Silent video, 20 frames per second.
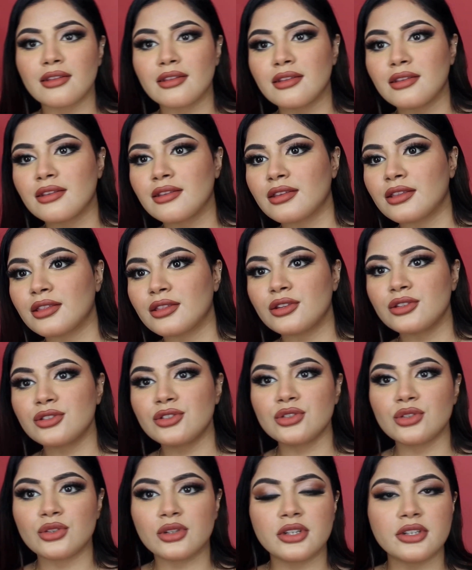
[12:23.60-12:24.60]
The
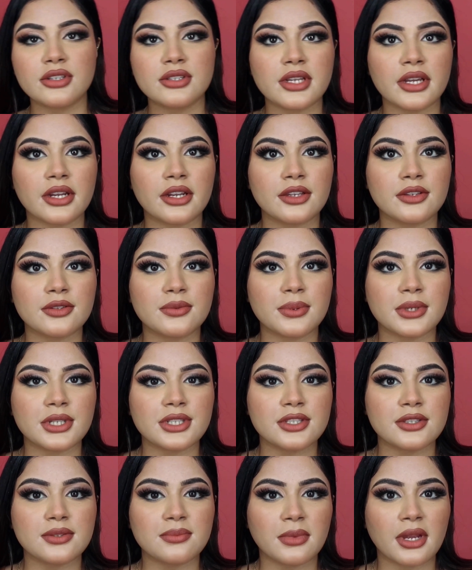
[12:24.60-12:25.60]
sugar setting spray
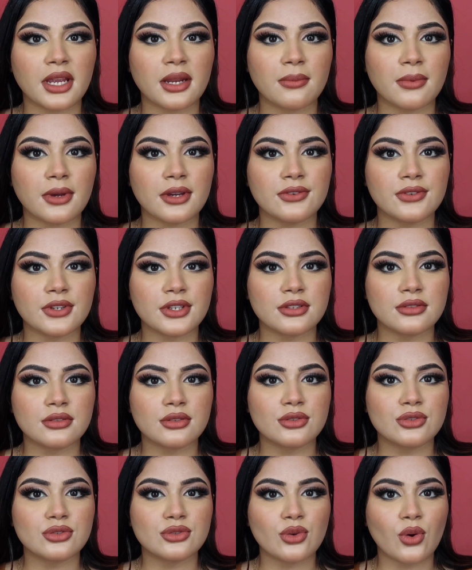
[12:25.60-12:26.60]
just made my face look
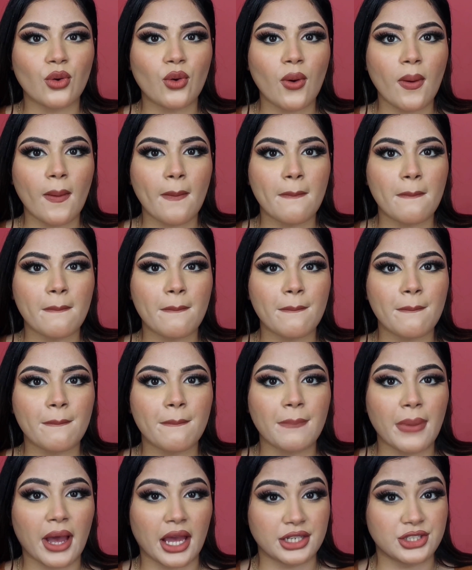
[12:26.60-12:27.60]
so
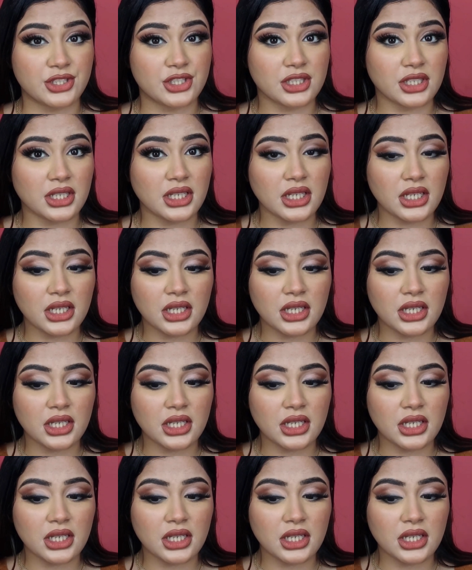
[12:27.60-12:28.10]
patchy.